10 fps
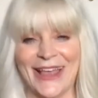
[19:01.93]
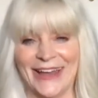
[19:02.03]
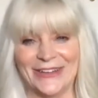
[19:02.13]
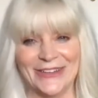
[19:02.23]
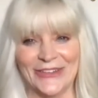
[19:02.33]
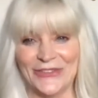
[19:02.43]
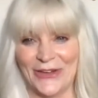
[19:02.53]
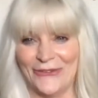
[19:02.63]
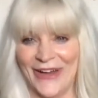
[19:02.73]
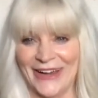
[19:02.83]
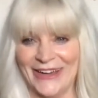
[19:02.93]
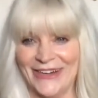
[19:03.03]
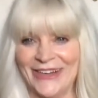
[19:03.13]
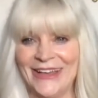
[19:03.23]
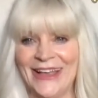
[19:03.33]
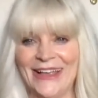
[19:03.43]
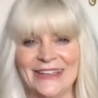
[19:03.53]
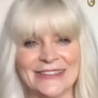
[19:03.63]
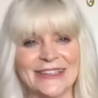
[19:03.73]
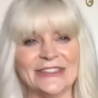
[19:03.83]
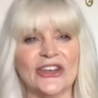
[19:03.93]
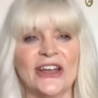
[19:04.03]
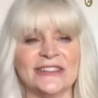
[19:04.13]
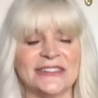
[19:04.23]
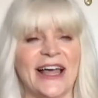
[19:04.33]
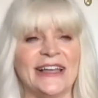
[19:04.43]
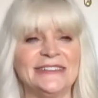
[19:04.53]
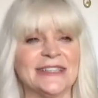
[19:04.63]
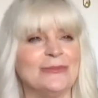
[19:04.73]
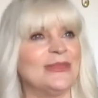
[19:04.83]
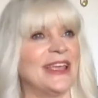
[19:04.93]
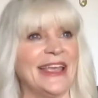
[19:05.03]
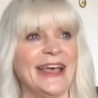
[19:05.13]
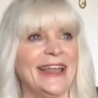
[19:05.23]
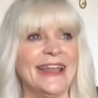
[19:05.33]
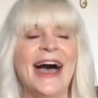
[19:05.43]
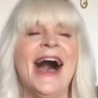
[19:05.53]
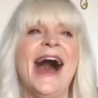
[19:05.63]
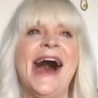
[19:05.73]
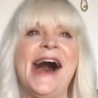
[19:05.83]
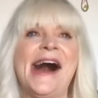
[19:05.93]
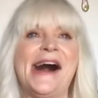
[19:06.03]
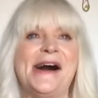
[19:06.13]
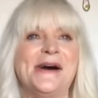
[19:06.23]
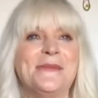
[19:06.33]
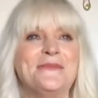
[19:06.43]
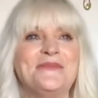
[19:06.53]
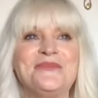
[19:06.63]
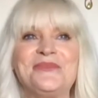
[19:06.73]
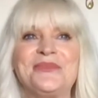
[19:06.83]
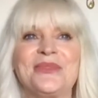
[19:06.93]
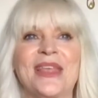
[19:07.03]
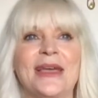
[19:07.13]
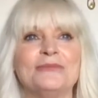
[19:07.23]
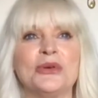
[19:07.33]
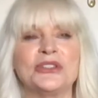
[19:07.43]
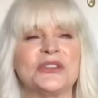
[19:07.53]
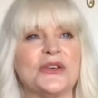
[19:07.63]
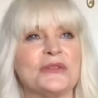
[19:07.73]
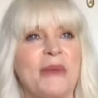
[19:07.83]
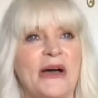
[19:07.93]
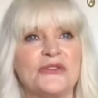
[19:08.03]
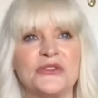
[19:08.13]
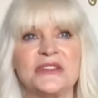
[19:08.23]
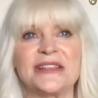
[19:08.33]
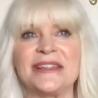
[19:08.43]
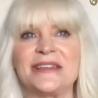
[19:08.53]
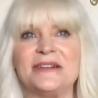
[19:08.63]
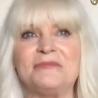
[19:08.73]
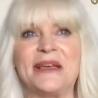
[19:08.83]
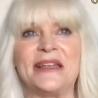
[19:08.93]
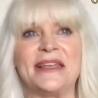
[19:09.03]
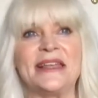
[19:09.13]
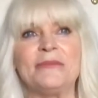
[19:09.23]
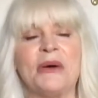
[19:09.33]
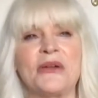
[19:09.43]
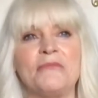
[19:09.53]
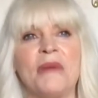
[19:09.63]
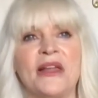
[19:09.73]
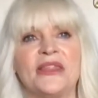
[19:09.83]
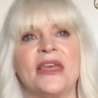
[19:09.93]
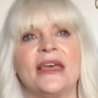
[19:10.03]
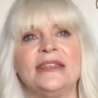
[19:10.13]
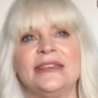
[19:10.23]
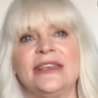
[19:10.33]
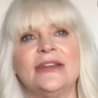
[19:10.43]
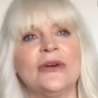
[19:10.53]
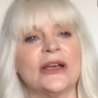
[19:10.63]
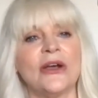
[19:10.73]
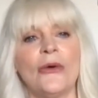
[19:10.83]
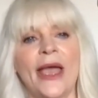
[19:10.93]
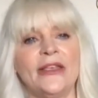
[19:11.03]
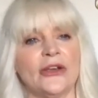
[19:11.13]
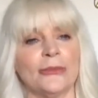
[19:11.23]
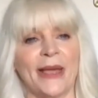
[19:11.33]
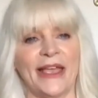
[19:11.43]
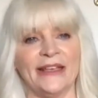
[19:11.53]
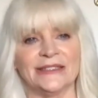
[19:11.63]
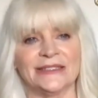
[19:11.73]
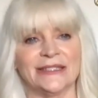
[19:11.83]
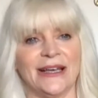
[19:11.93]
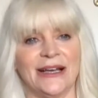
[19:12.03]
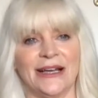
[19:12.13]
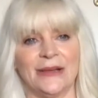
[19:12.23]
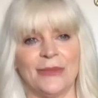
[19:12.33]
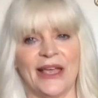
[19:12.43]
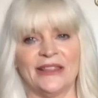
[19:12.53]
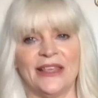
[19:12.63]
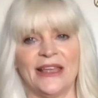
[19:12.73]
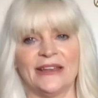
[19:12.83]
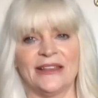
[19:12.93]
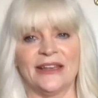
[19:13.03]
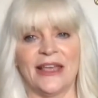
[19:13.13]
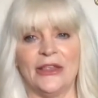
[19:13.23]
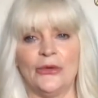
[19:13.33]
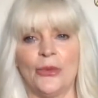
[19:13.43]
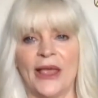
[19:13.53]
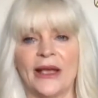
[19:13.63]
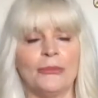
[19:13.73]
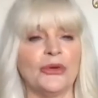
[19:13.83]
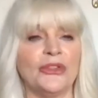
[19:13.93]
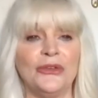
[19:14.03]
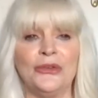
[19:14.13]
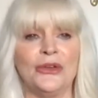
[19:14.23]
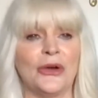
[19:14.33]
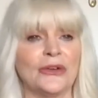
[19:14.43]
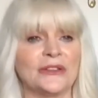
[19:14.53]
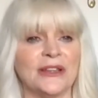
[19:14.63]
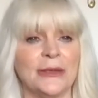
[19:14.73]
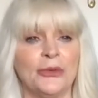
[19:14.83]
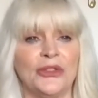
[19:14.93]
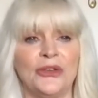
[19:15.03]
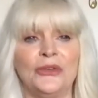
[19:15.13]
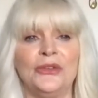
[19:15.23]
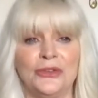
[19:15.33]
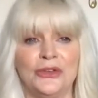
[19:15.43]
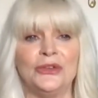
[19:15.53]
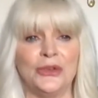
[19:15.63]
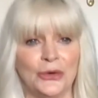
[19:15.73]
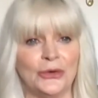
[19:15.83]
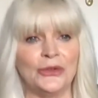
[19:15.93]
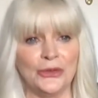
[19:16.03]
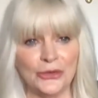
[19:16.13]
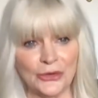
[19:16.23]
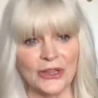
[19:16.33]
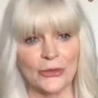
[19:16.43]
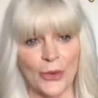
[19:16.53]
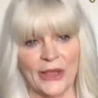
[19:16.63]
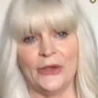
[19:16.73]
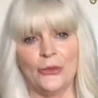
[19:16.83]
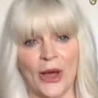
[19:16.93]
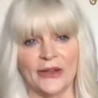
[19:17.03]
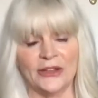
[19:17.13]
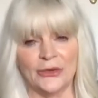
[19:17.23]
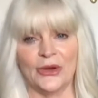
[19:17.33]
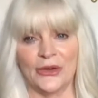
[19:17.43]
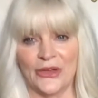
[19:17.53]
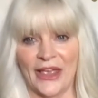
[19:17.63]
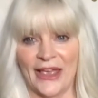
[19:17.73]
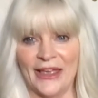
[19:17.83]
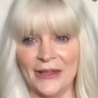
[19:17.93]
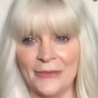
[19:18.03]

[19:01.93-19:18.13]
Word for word: I don't know if I want to know. He's going to try to slide something in. Um, and push those boundaries a little bit in about a month. Uh, you know what? Go at your pace. Um, at the end of the day, you wake up with you, you go to sleep with you, you do you. You do it the way you want to do it, okay?